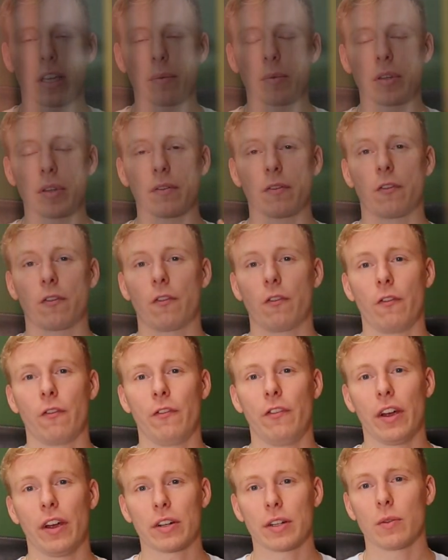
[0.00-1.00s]
can be
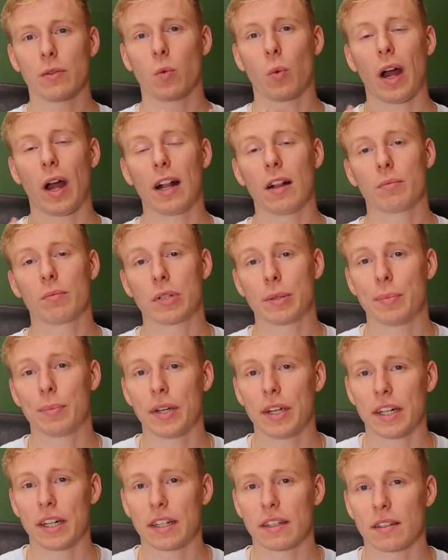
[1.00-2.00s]
very well
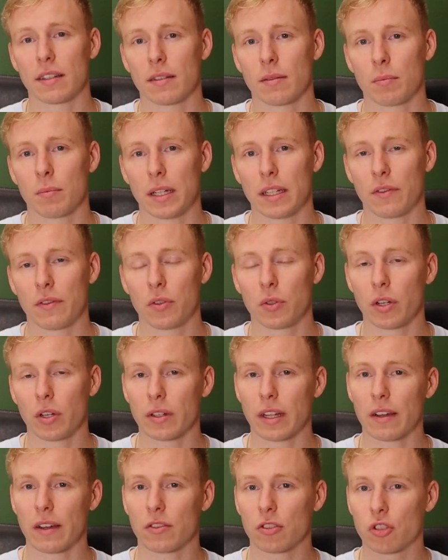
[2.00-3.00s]
prepared, but if you don't
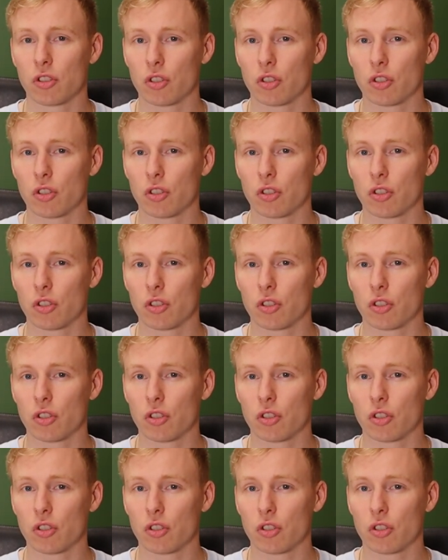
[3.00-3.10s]
have a